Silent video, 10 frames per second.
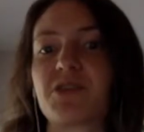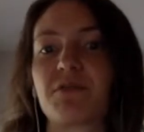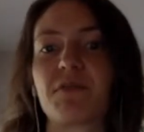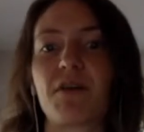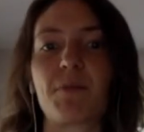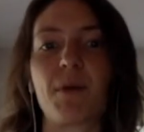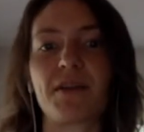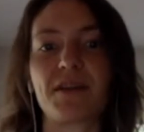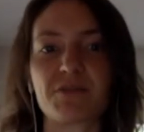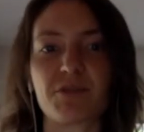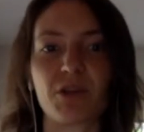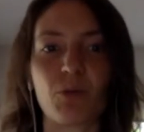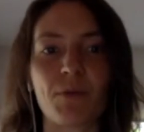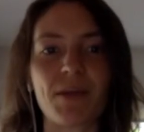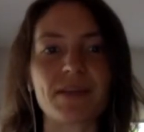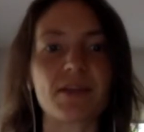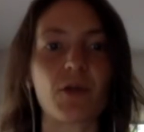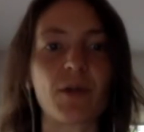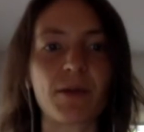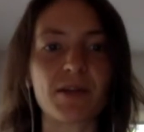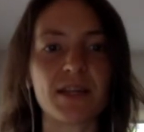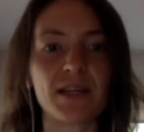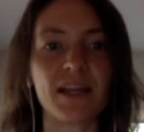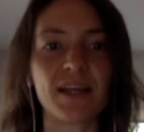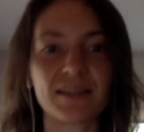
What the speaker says: of the Botanist for you? What makes it a great martini?